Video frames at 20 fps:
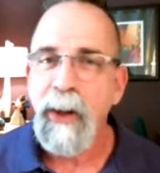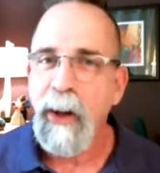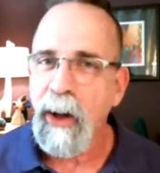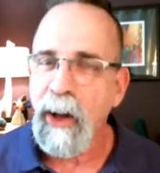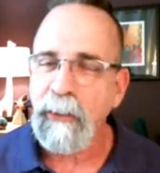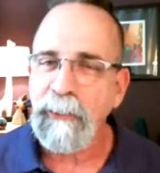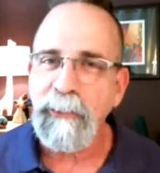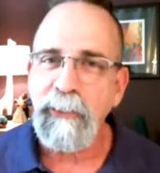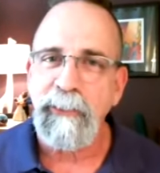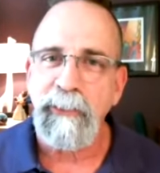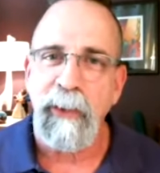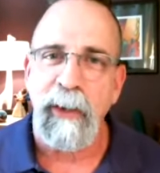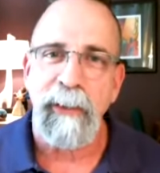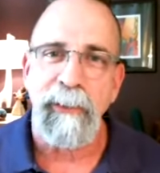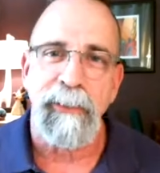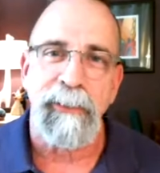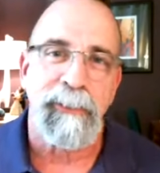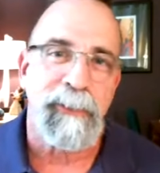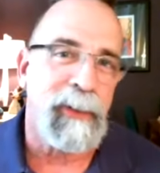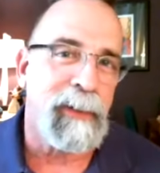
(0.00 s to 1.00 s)
Also,
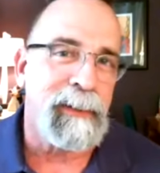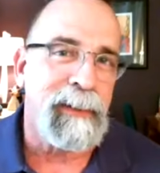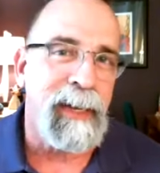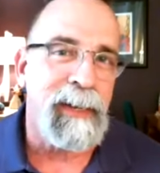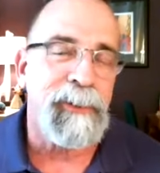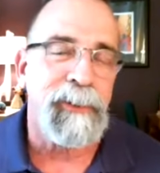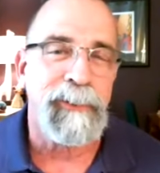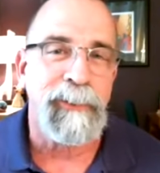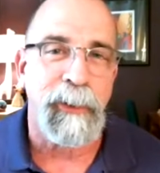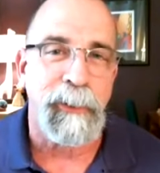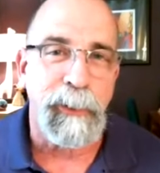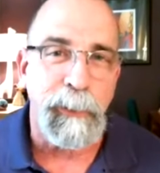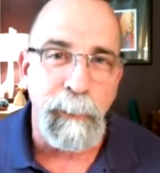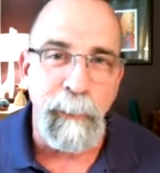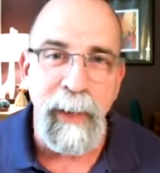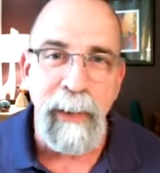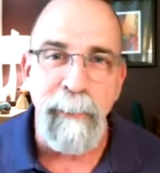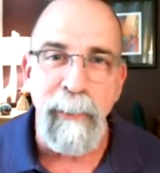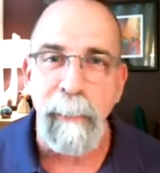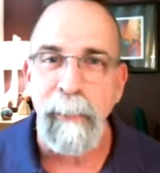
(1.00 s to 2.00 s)
starting on Sunday, there's a
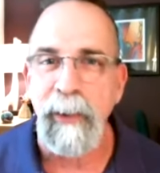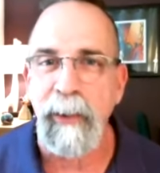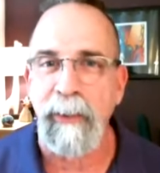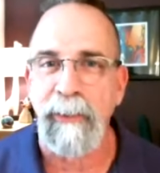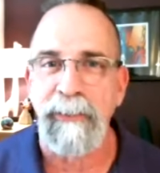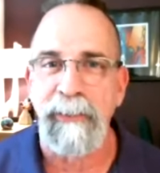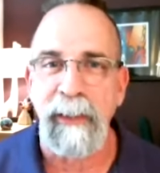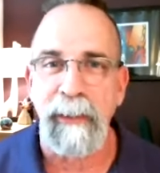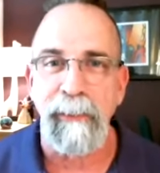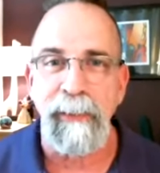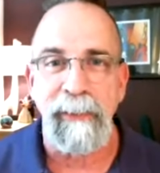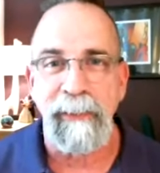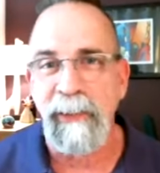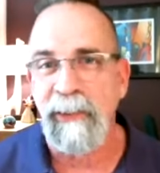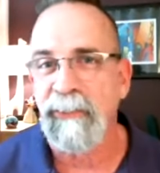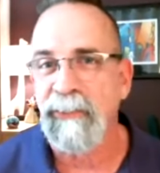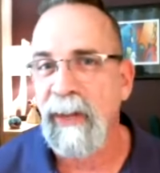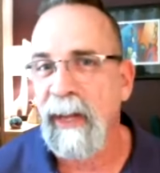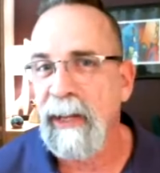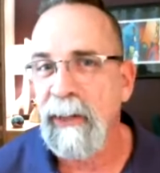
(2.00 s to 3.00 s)
3 webinar series
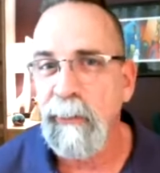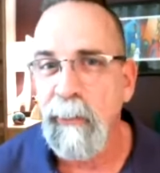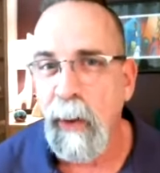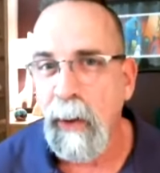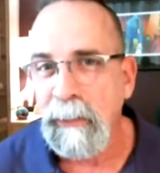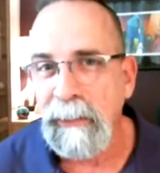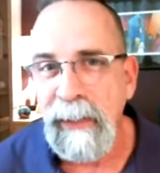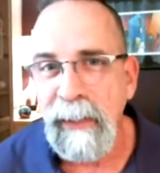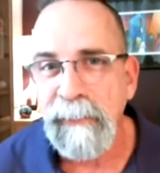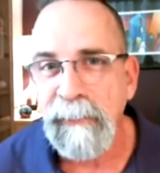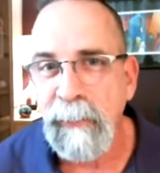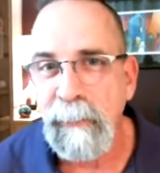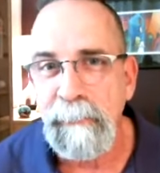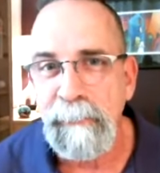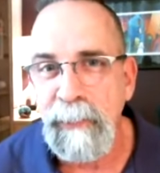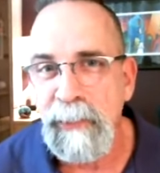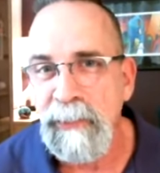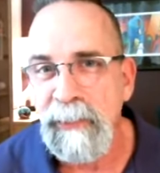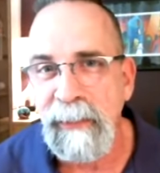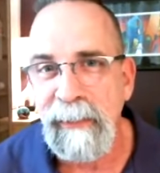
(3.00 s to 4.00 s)
that Shane Gwaltney
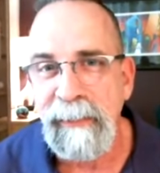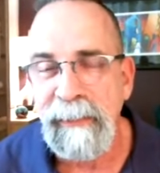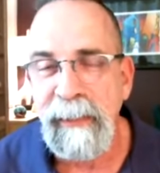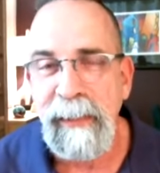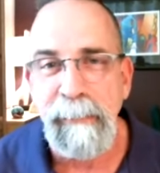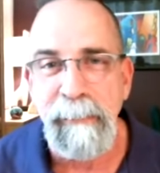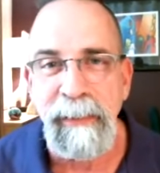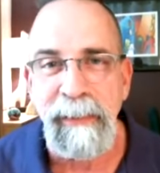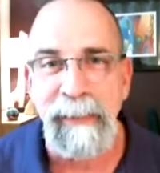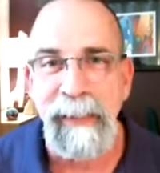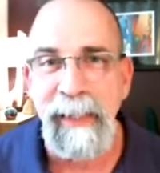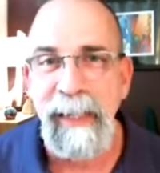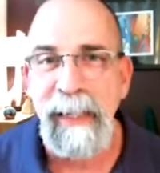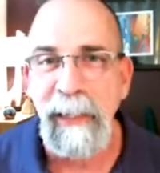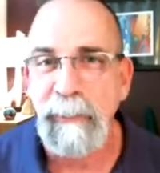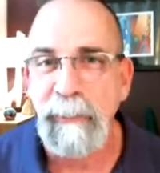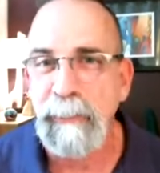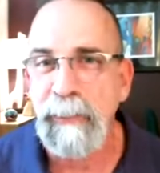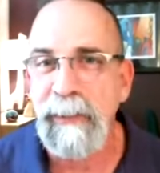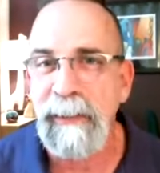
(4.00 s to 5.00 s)
from Music City
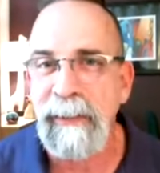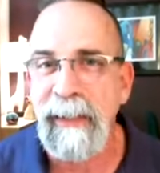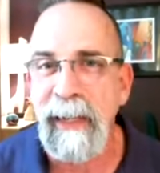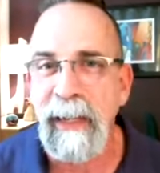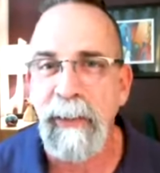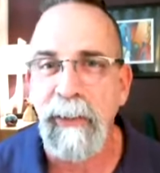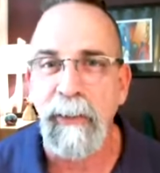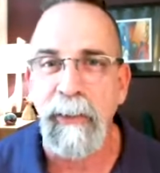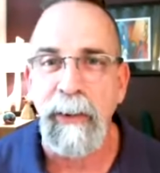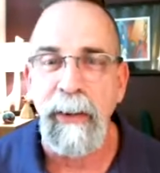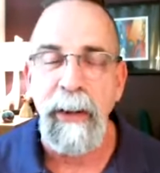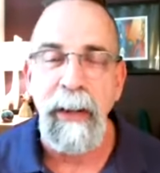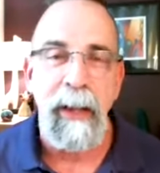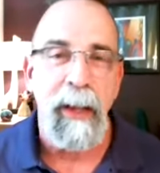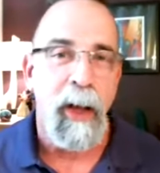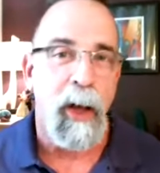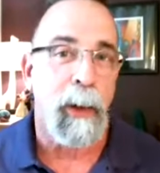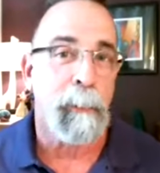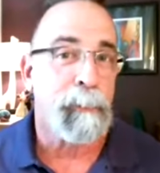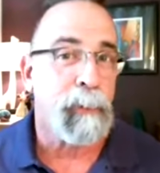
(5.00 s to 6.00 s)
Mystique has put together
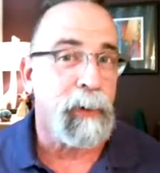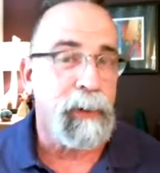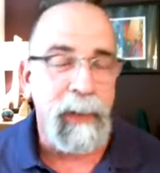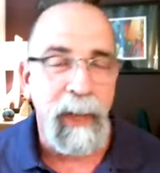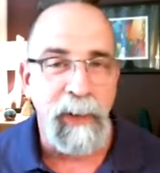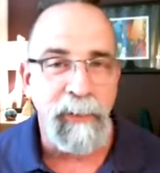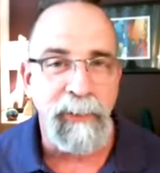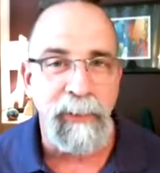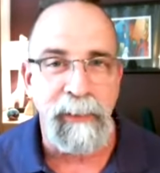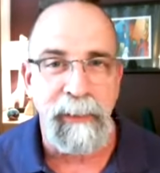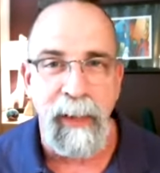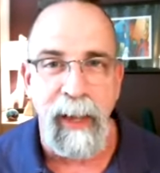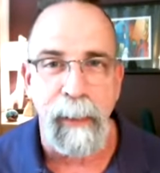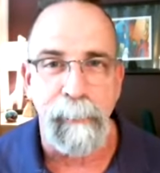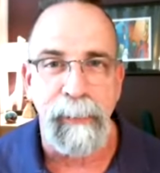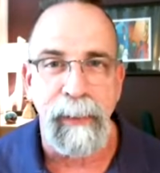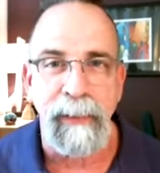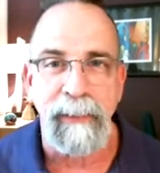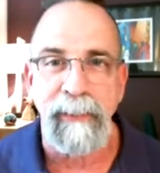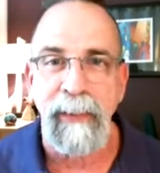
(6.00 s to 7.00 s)
on percussion
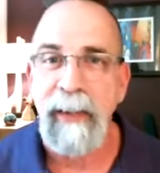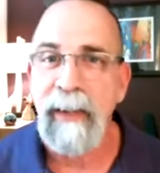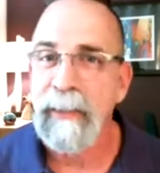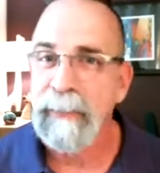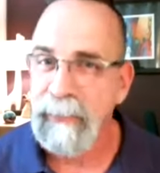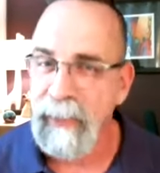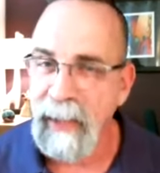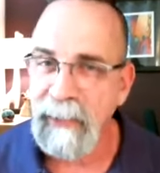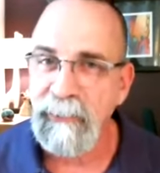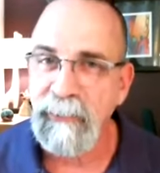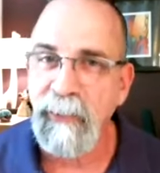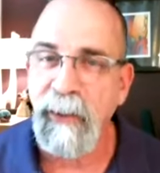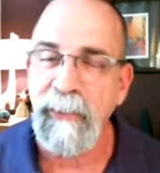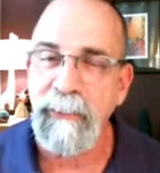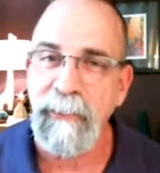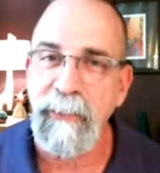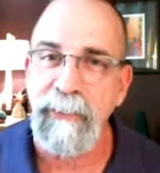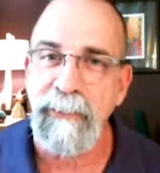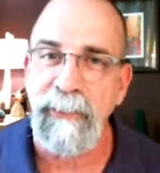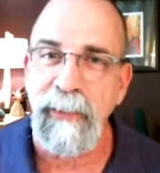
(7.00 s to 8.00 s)
topics. That
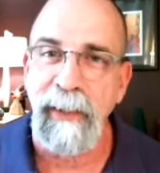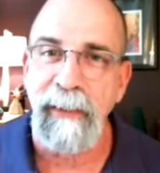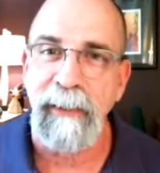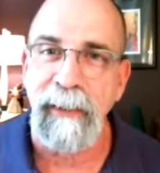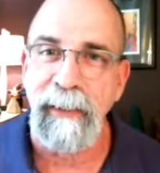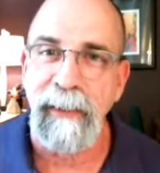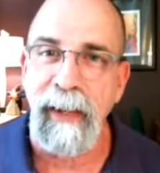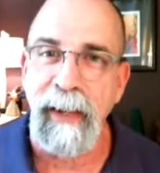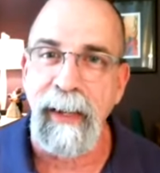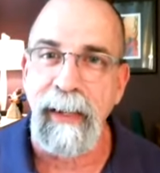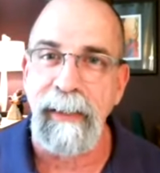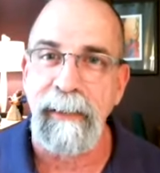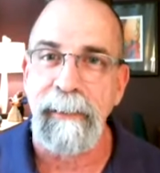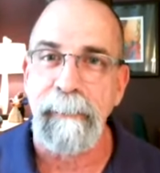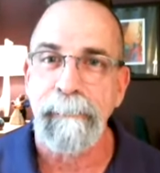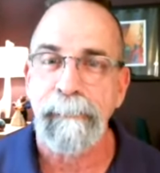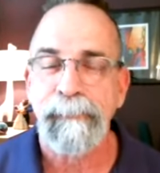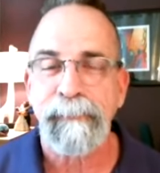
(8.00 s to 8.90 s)
starts on Sunday night.